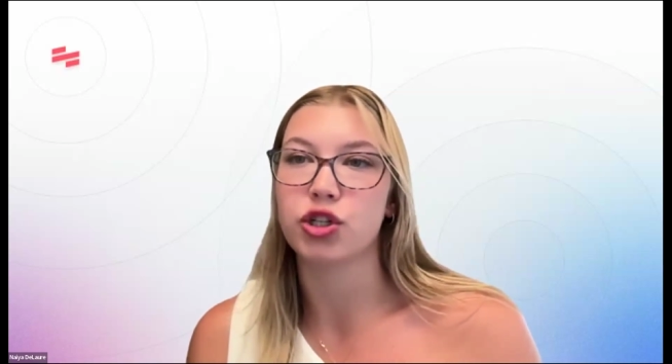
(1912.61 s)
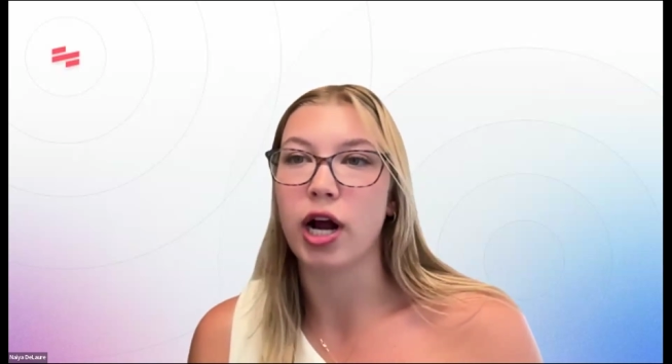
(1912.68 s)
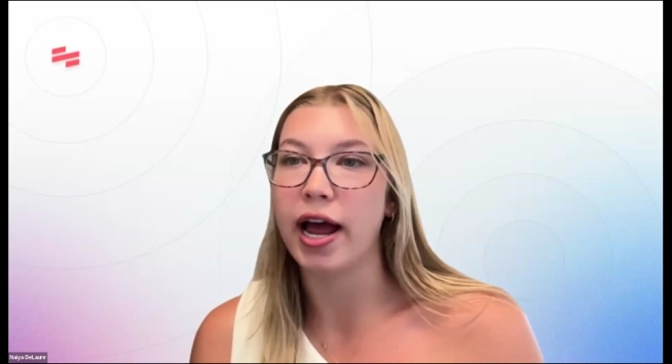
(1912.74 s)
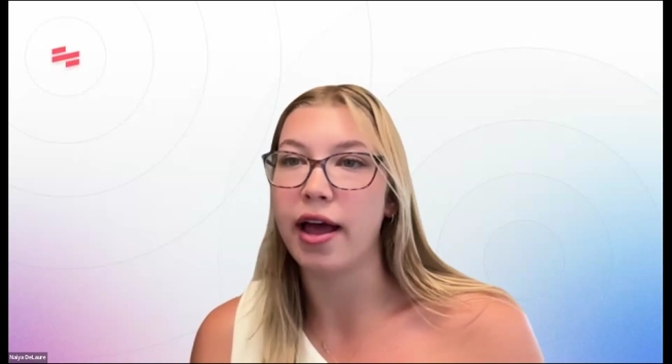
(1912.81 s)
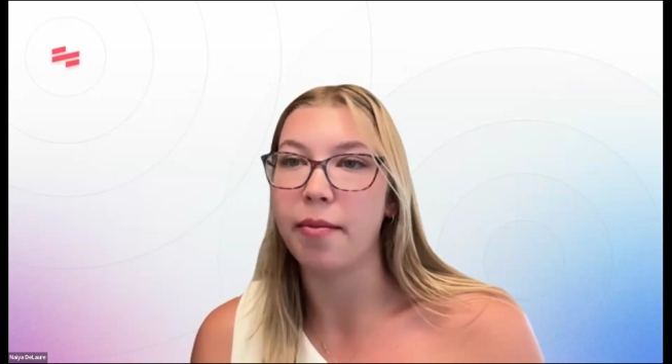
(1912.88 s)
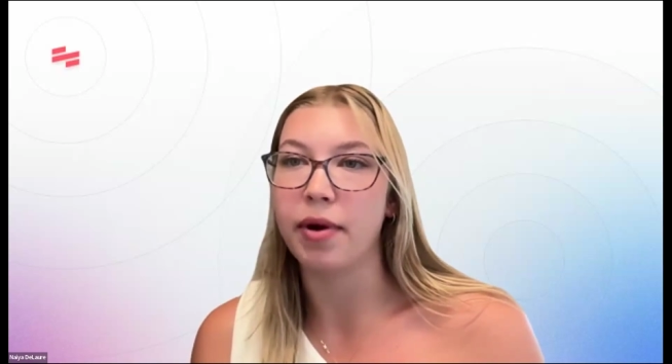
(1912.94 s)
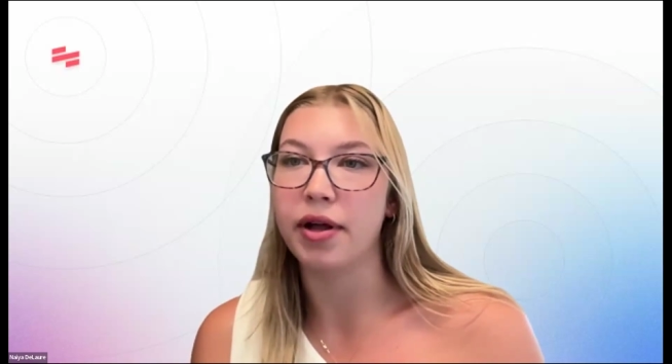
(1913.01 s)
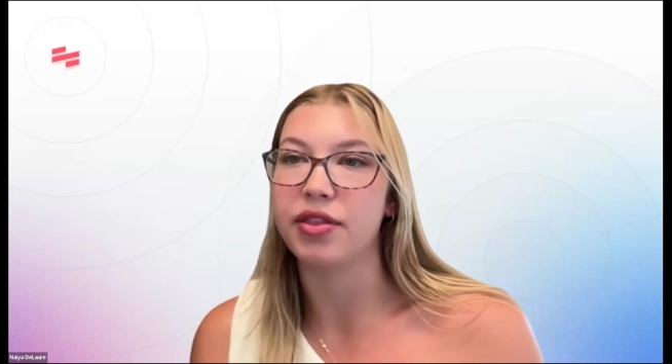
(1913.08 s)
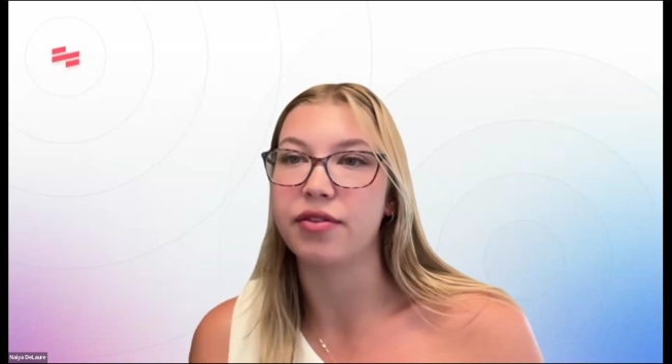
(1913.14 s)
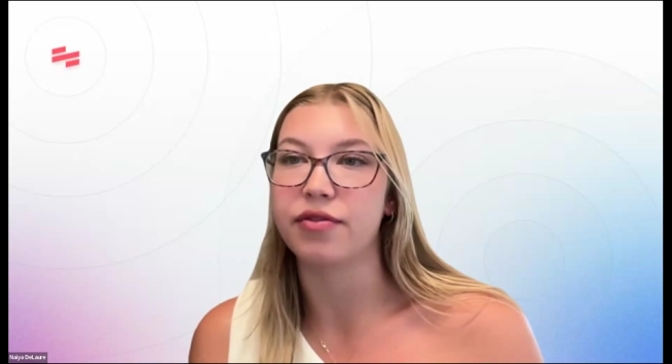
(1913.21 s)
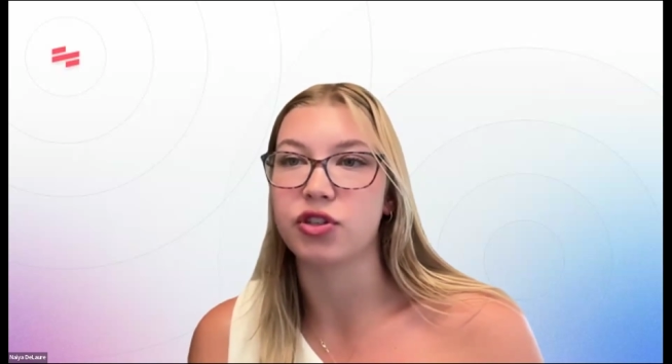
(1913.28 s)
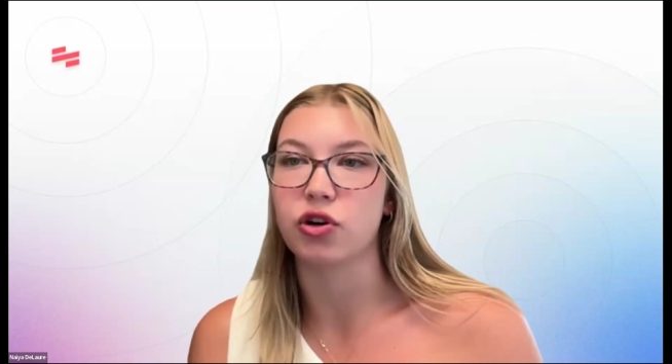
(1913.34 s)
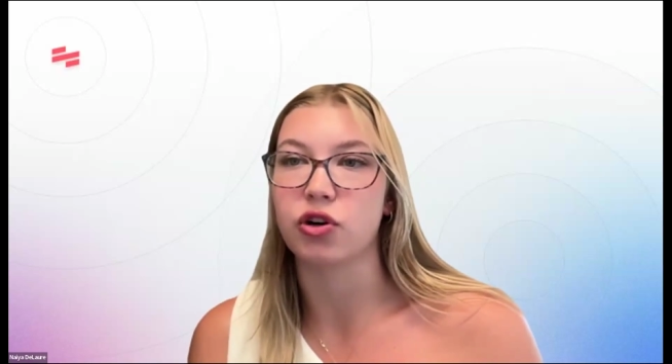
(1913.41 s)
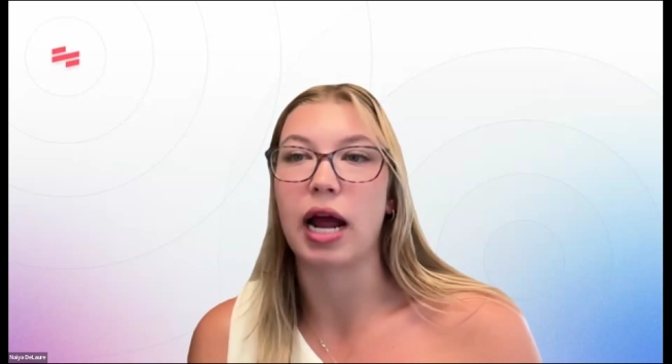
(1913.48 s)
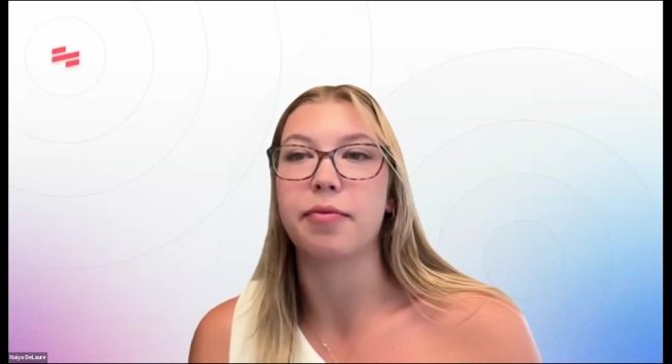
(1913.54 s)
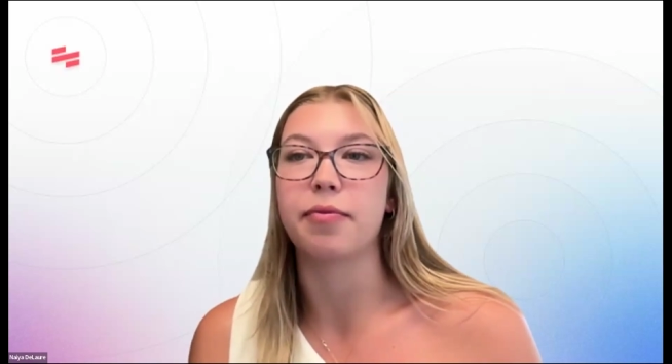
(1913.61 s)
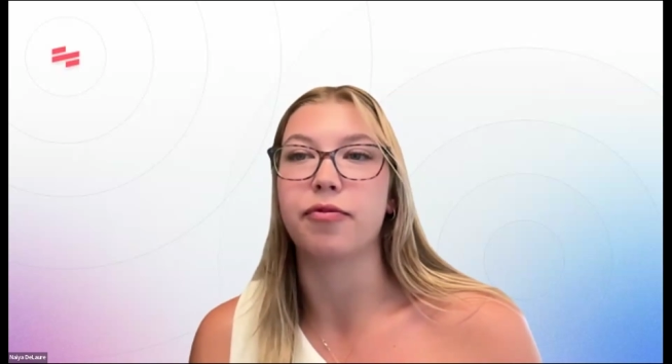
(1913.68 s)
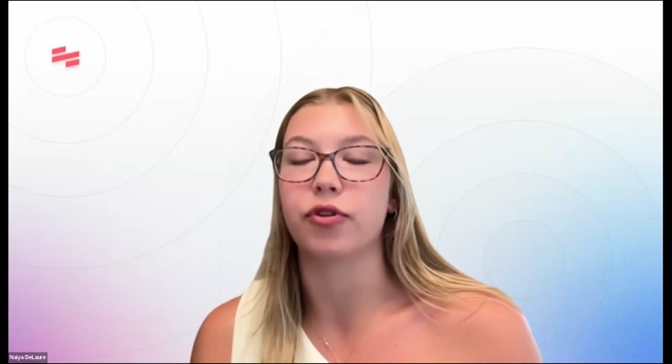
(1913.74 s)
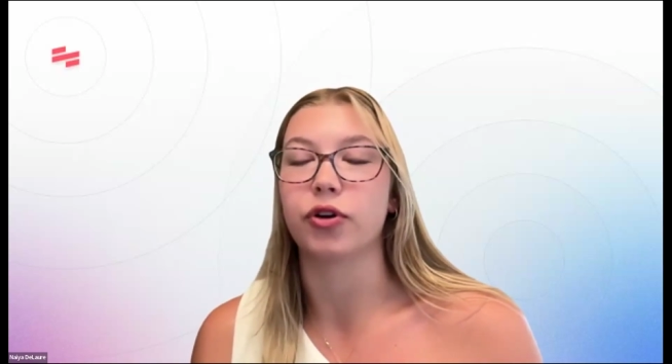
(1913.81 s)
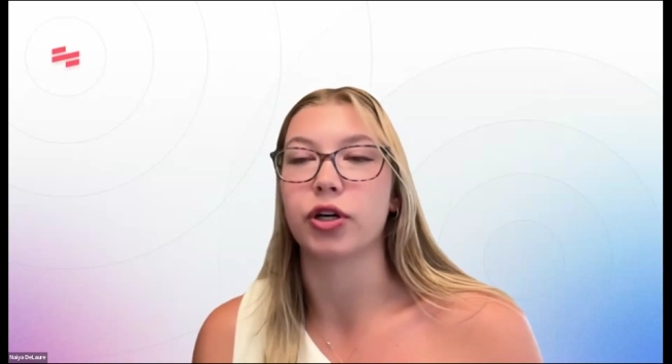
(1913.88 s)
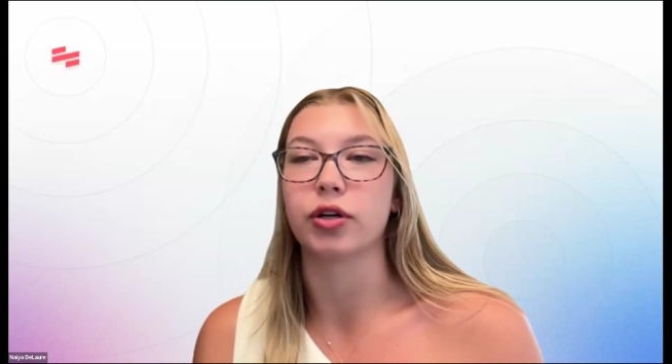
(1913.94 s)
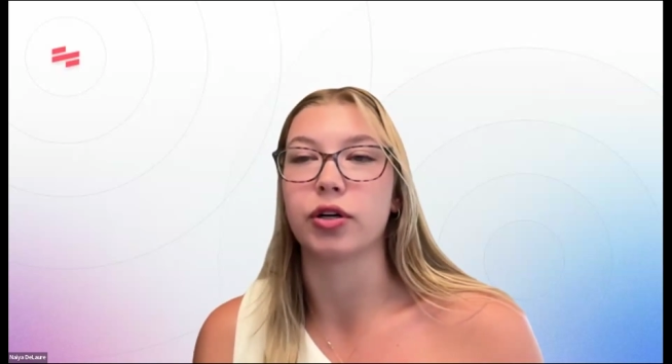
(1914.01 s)
try a month of Scribe
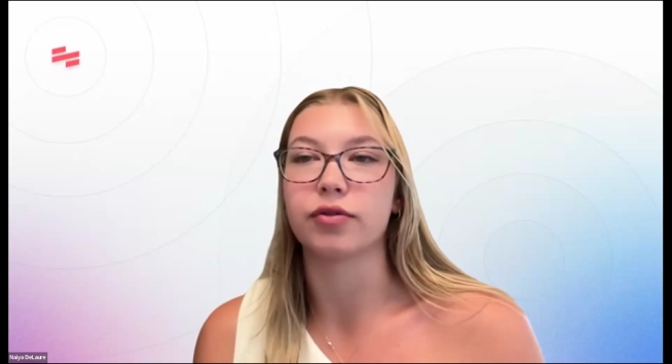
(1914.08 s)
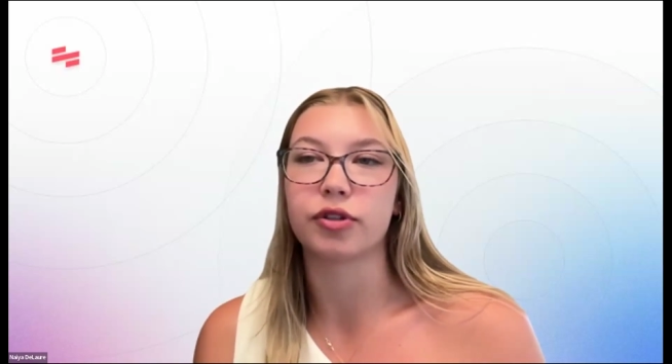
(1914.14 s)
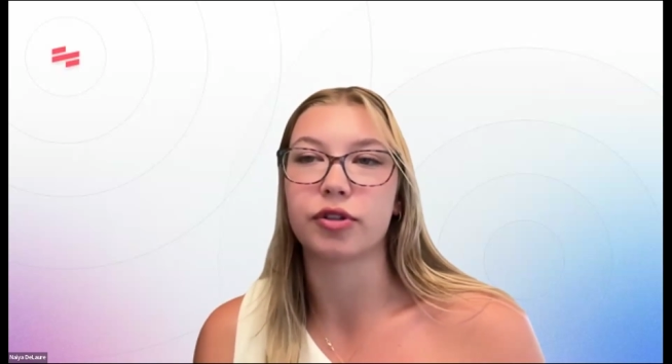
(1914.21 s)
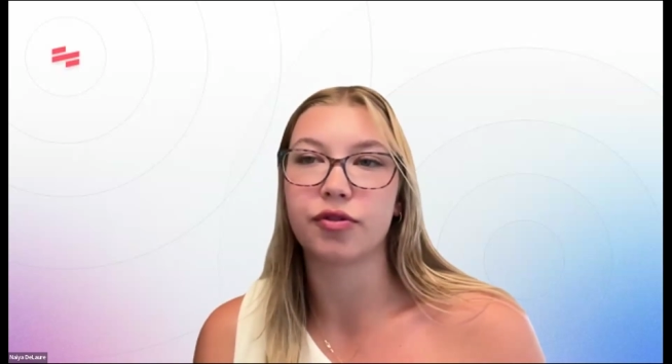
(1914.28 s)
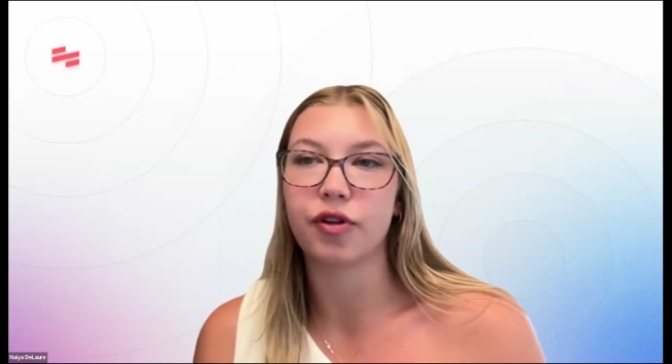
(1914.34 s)
for